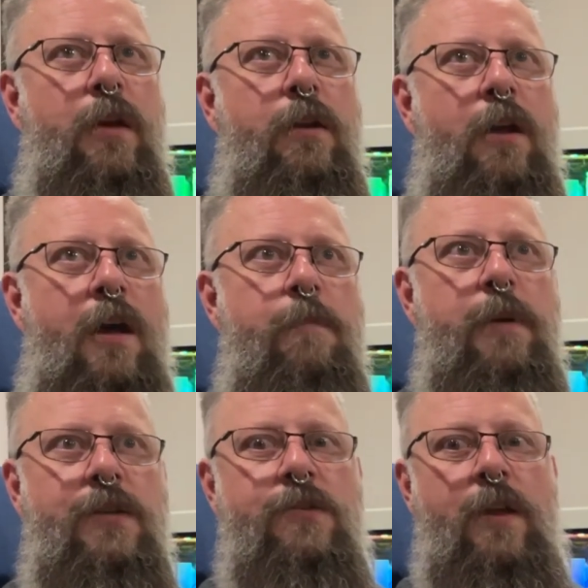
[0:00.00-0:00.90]
not a
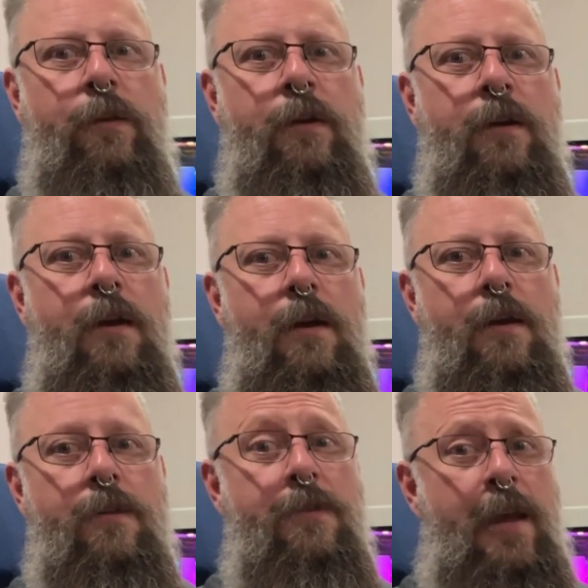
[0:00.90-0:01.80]
big seller,
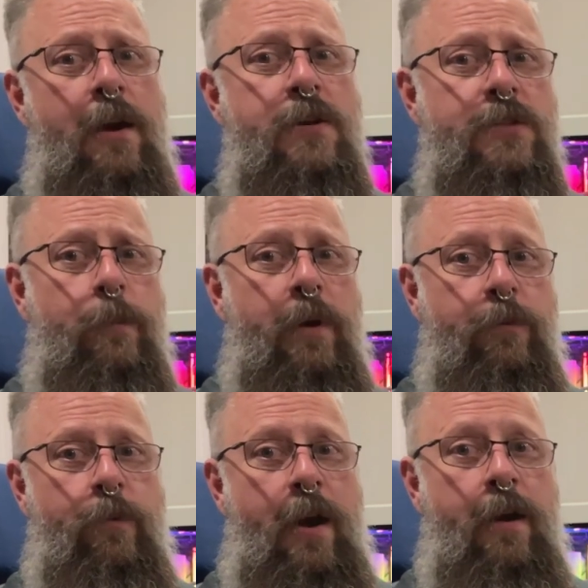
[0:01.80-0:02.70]
they are
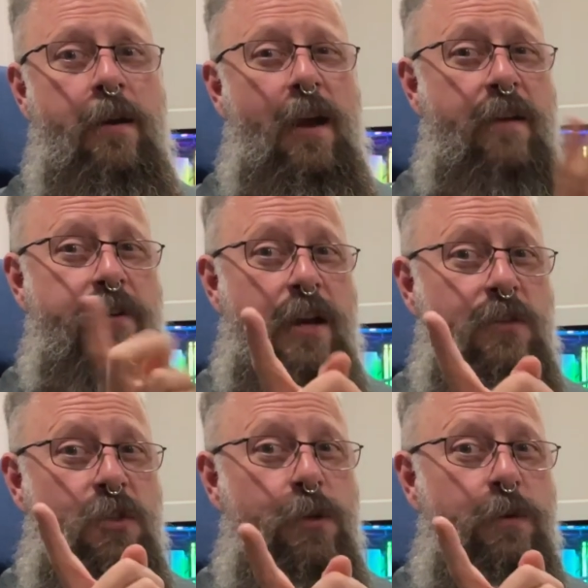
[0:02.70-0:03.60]
somewhat rare. I've
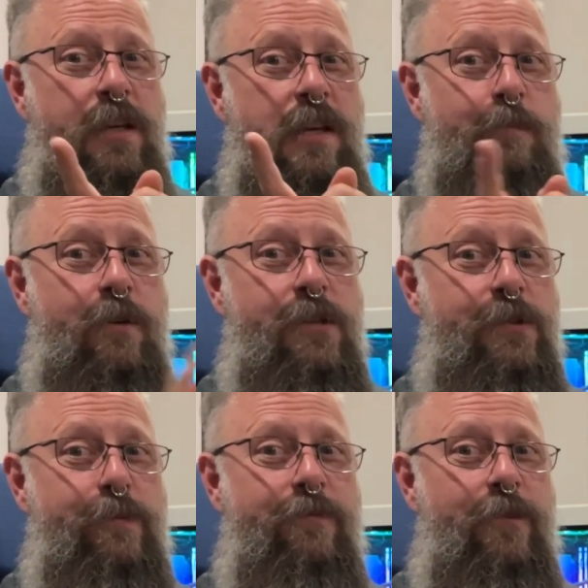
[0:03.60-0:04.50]
got 2
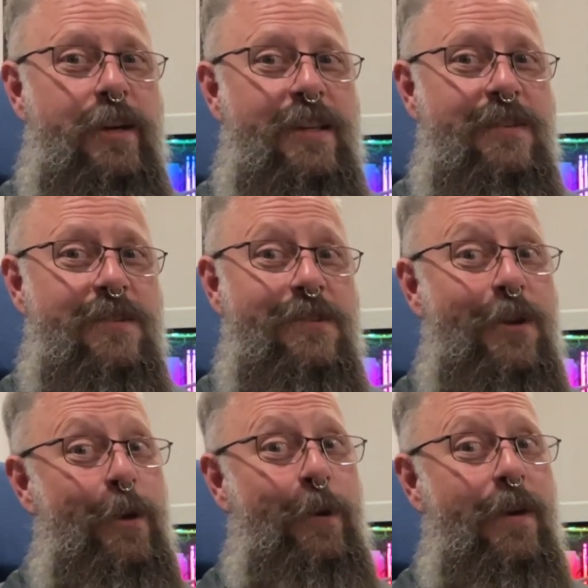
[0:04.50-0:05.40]
keyboards for it,
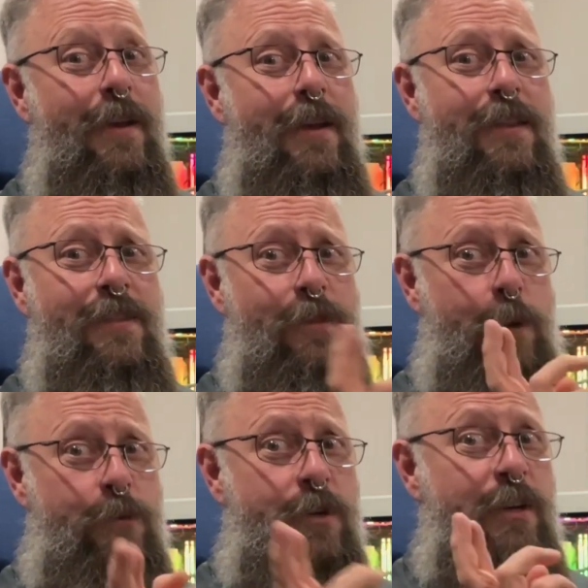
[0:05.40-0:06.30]
so
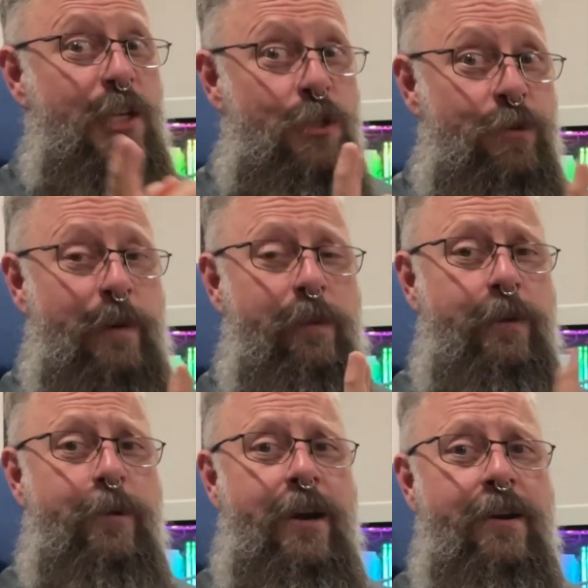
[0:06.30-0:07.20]
those are
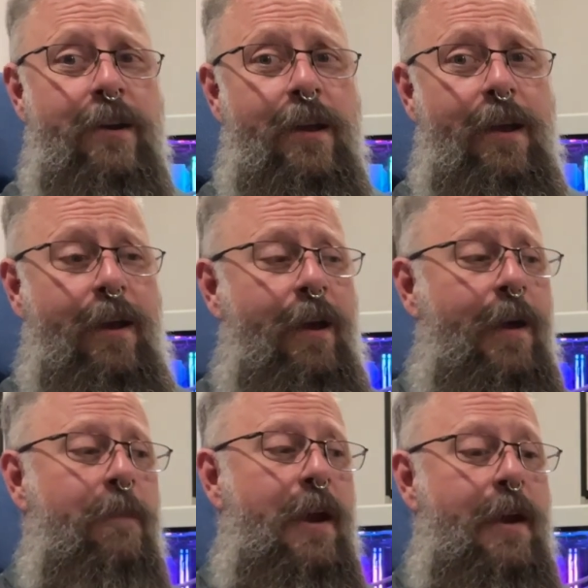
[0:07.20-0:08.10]
extremely rare.
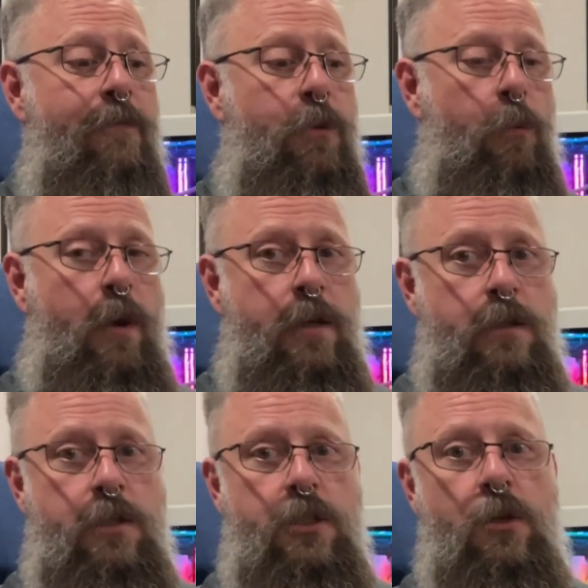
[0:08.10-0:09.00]
I have the
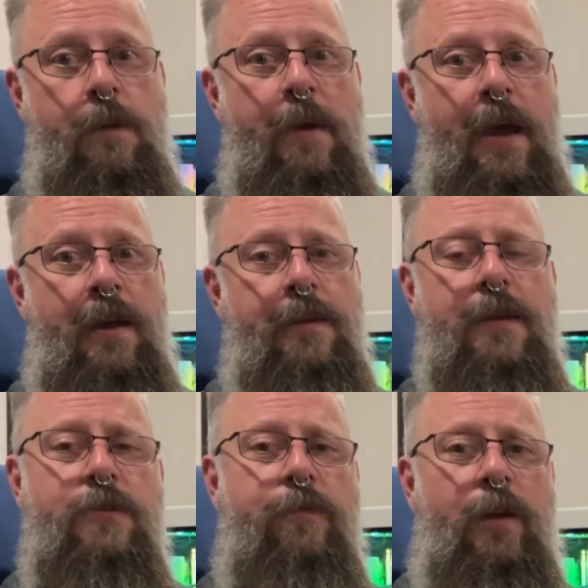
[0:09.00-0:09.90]
one joypad
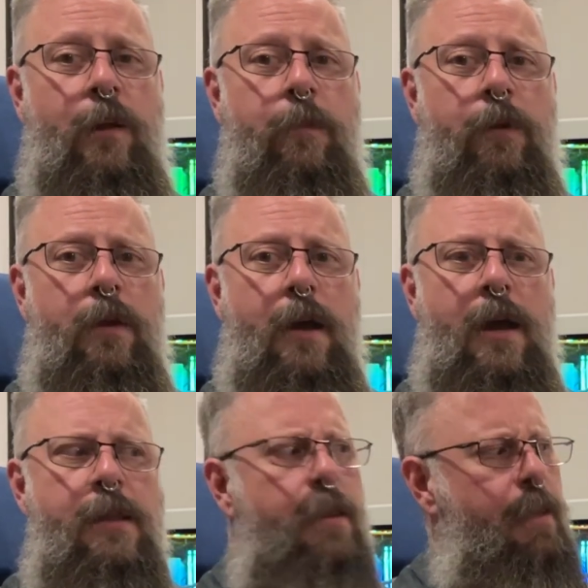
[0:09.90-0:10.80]
that's available.
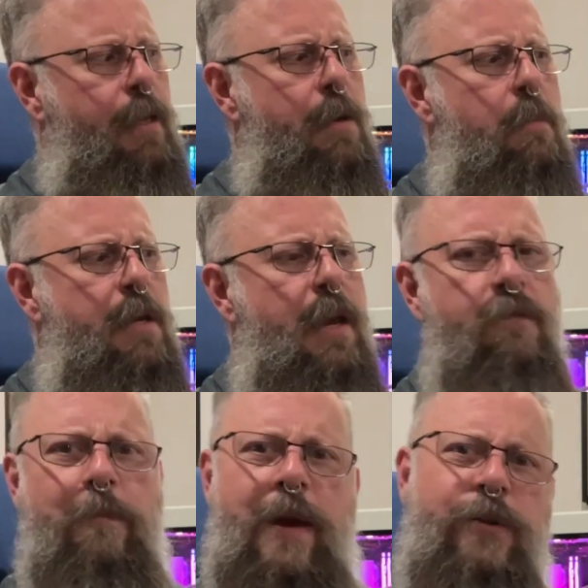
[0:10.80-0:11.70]
I think I might
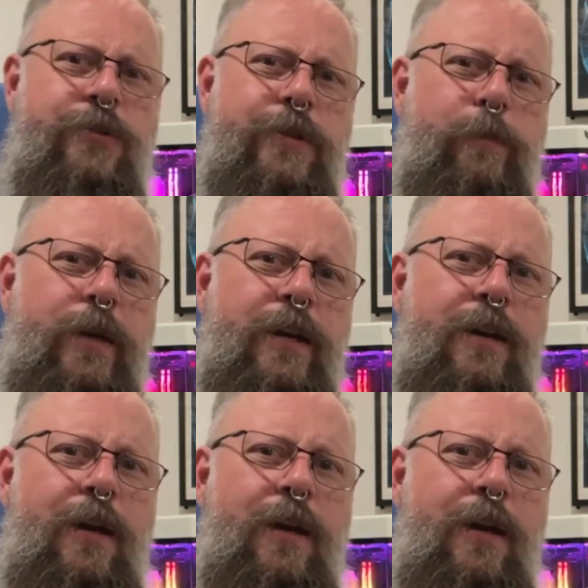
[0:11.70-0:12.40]
have a mouse somewhere.